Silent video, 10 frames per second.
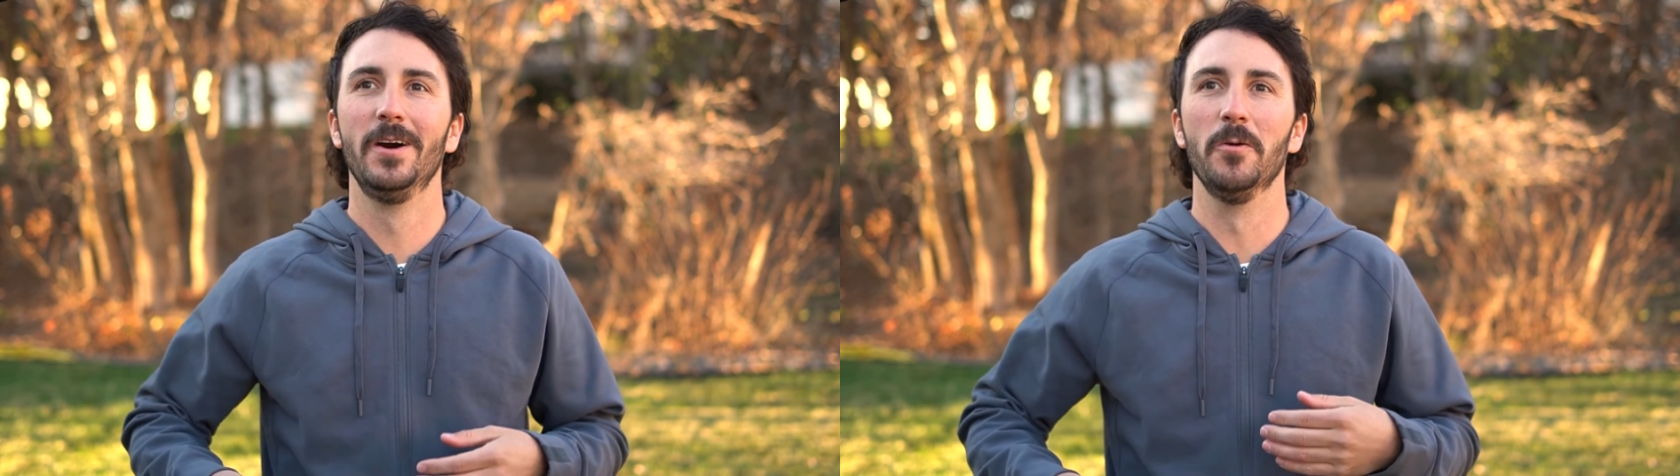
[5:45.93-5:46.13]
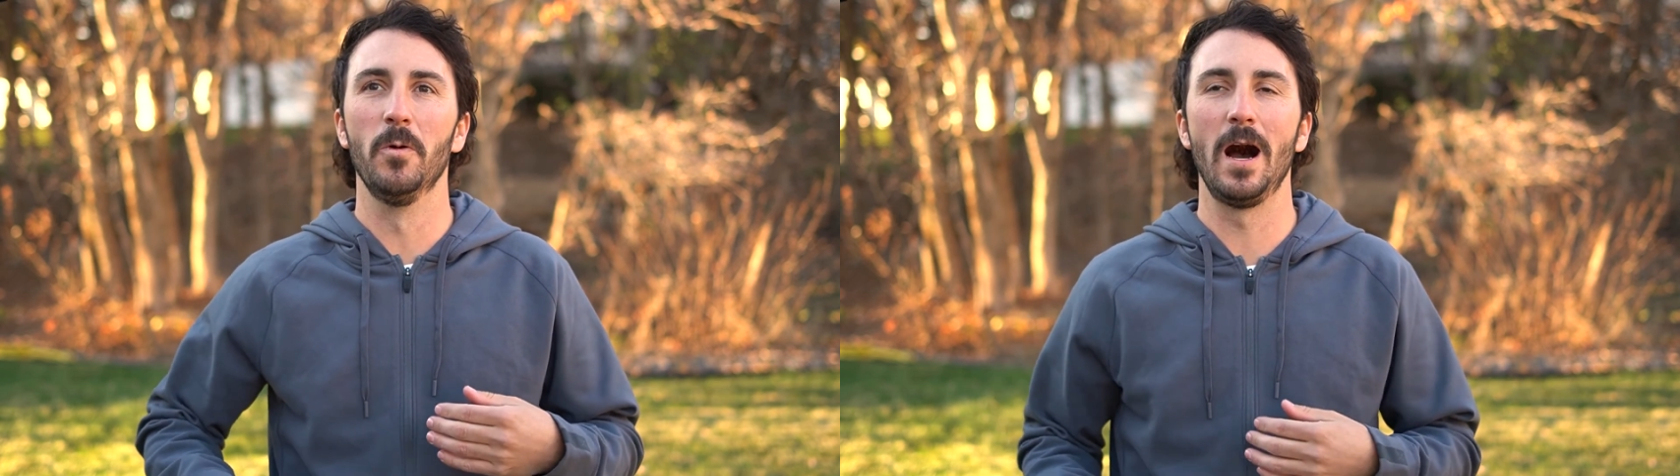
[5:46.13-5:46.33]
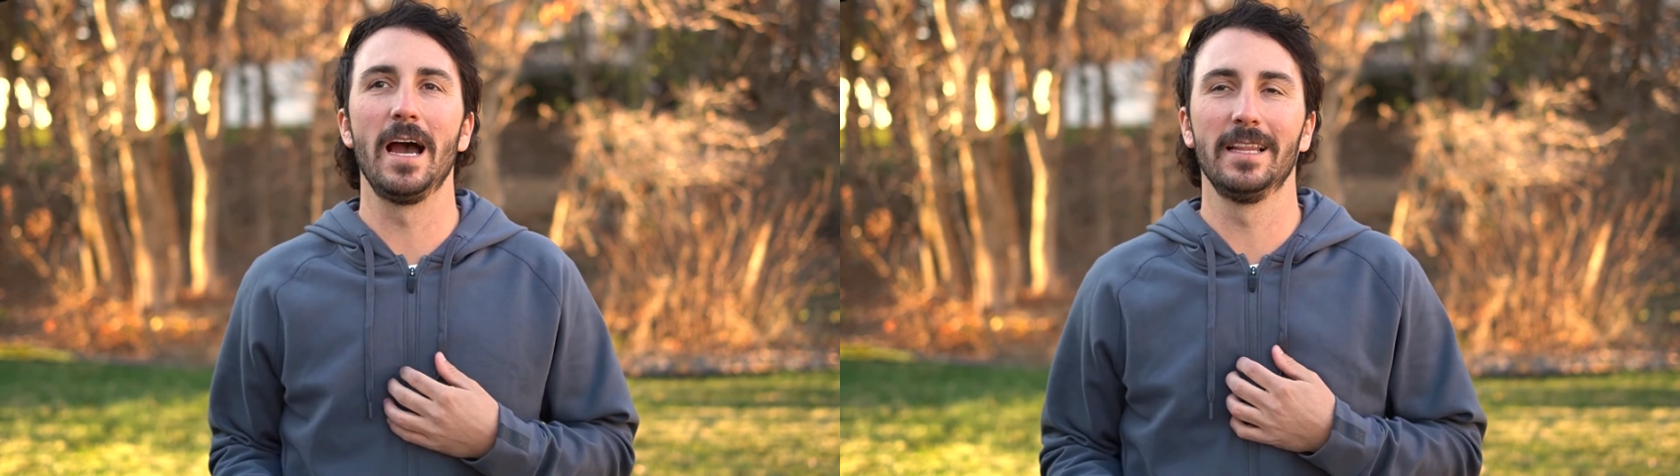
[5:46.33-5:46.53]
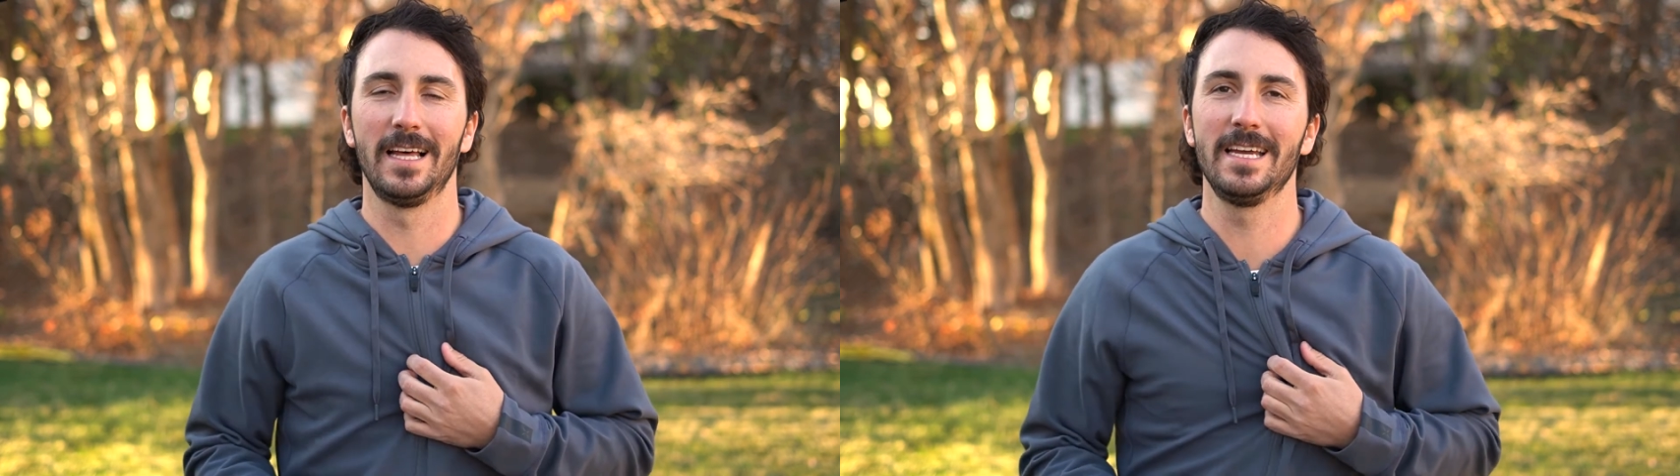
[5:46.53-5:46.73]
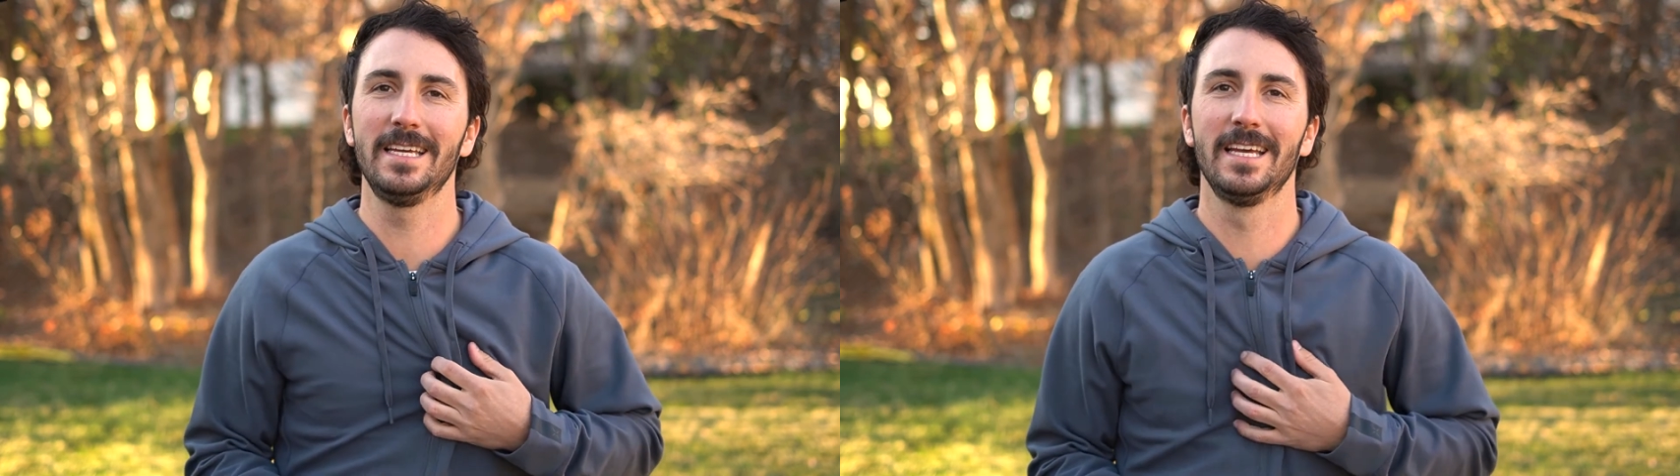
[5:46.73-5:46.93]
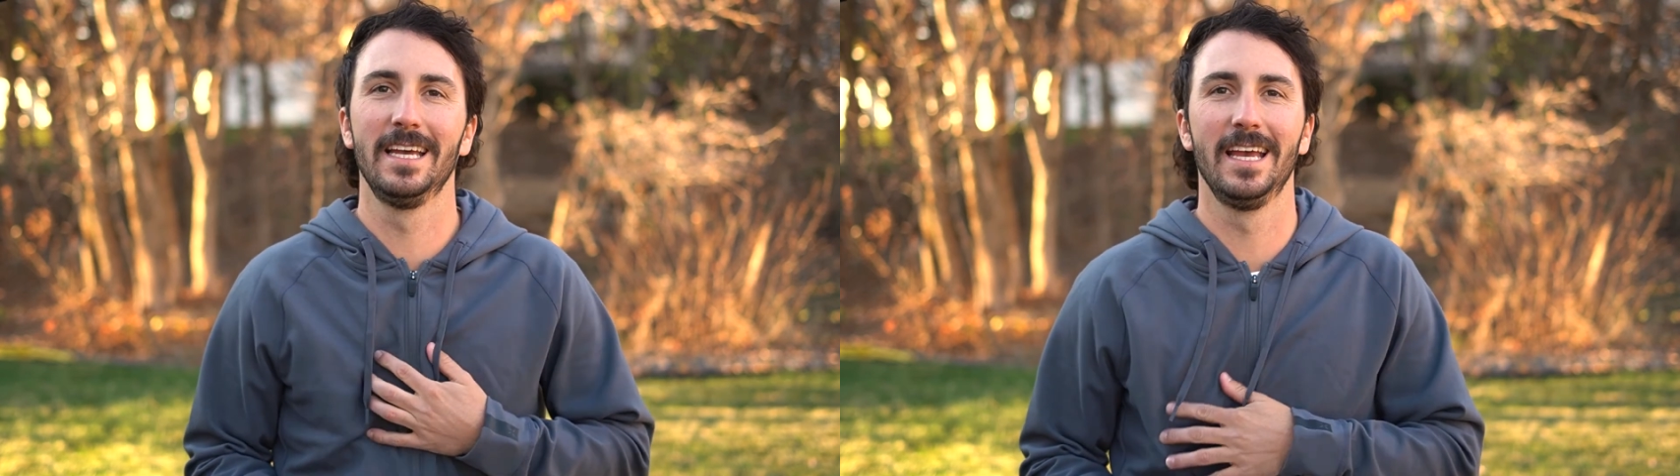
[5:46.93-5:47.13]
what I like,